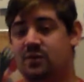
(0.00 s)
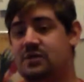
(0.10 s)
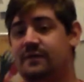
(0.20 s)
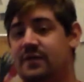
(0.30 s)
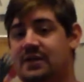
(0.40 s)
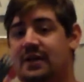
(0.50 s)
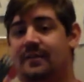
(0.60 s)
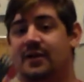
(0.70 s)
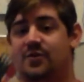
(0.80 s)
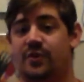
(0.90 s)
most of the
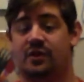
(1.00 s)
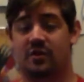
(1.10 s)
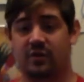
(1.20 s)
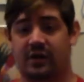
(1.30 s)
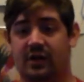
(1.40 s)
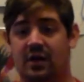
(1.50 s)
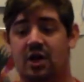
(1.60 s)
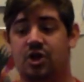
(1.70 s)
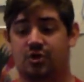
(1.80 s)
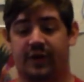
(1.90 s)
time he's with Yuna
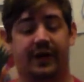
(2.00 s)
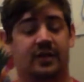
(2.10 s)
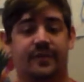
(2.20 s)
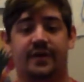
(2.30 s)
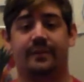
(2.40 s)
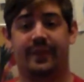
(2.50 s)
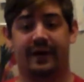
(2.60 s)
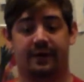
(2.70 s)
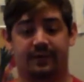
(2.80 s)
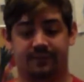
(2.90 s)
trying to be a
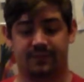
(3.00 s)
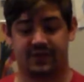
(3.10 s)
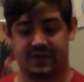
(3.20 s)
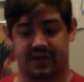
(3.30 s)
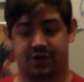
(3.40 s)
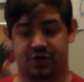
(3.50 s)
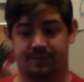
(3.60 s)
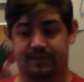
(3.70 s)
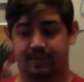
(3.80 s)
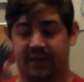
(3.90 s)
better Stitch.